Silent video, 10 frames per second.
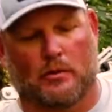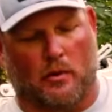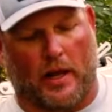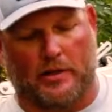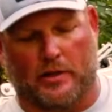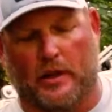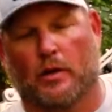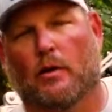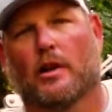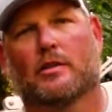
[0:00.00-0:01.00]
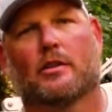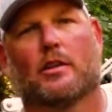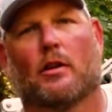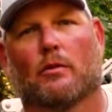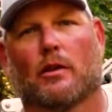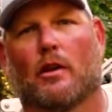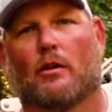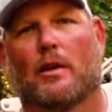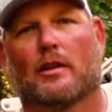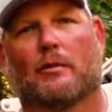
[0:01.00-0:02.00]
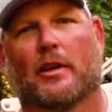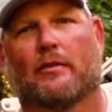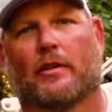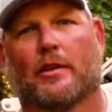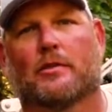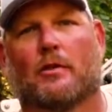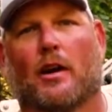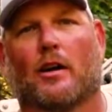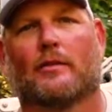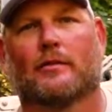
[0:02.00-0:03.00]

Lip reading: We'll answer any questions y'all want to know about the BFS rod.